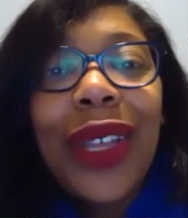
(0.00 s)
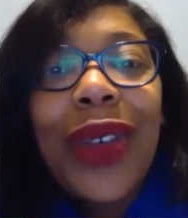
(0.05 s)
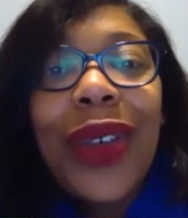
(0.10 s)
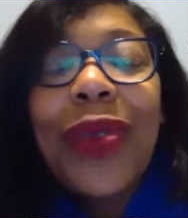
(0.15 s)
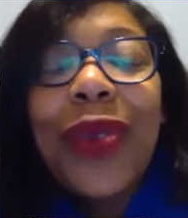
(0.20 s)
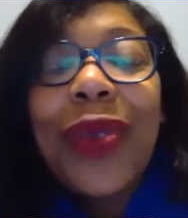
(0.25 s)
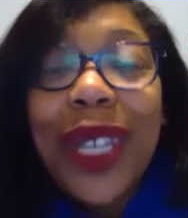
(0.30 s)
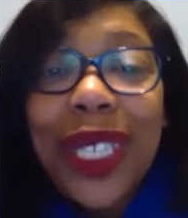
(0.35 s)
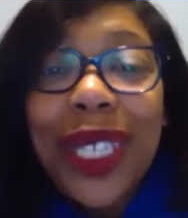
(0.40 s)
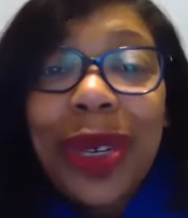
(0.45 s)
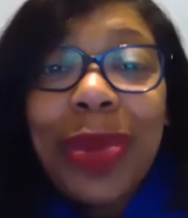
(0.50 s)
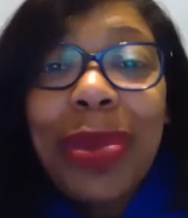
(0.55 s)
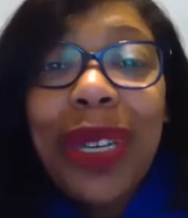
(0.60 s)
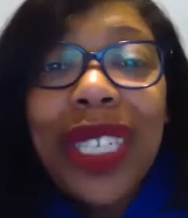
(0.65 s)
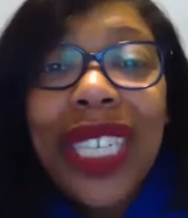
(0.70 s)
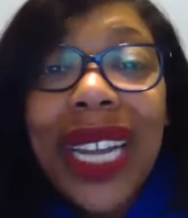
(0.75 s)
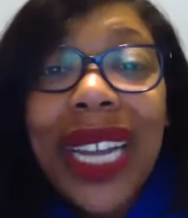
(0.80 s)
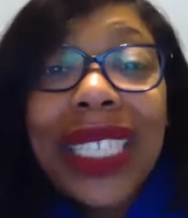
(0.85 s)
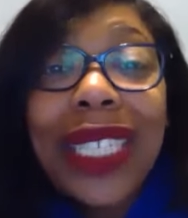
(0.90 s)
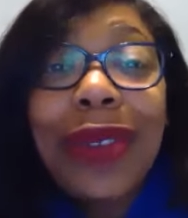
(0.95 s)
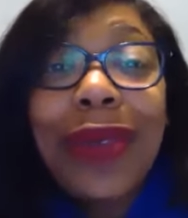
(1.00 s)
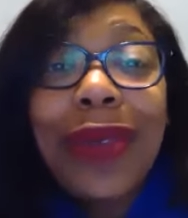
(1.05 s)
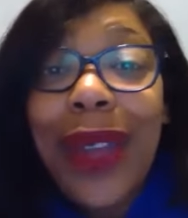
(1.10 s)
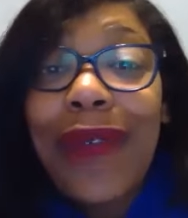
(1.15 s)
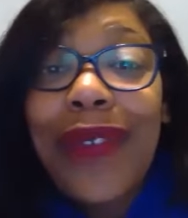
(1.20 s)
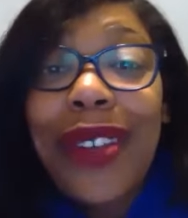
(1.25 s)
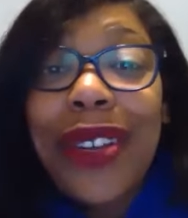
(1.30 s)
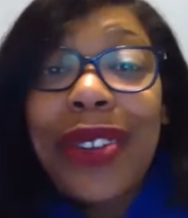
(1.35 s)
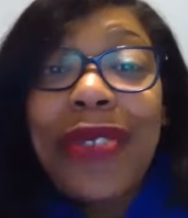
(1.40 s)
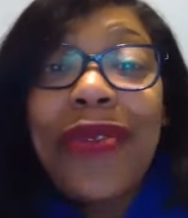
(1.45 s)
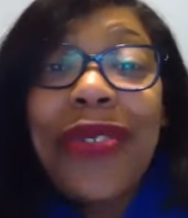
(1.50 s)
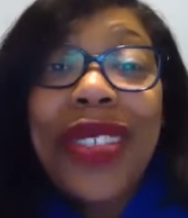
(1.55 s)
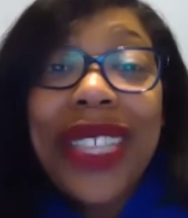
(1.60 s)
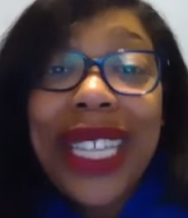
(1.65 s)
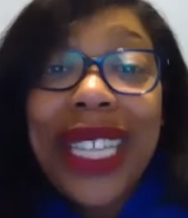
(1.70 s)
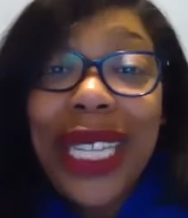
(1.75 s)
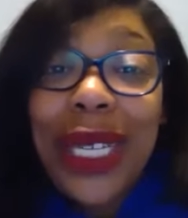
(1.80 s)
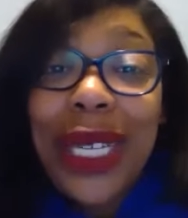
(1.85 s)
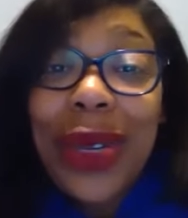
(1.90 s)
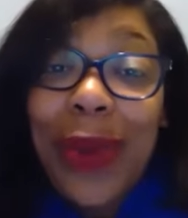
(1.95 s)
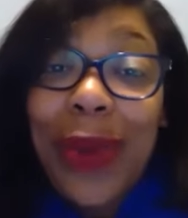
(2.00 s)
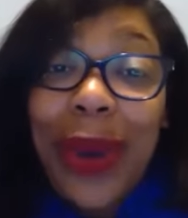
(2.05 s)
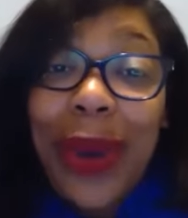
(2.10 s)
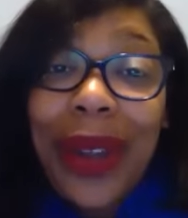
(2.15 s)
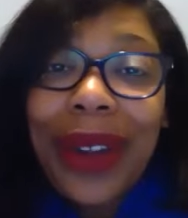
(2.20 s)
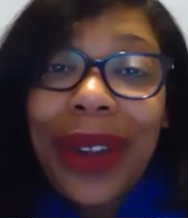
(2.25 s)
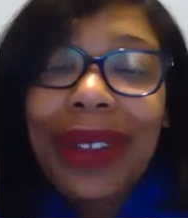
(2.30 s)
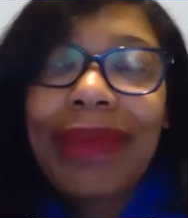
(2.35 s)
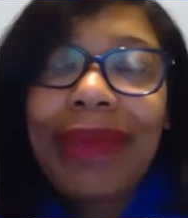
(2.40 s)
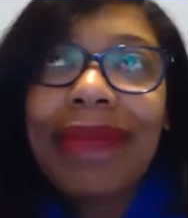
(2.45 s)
What's your projected revenue for this quarter?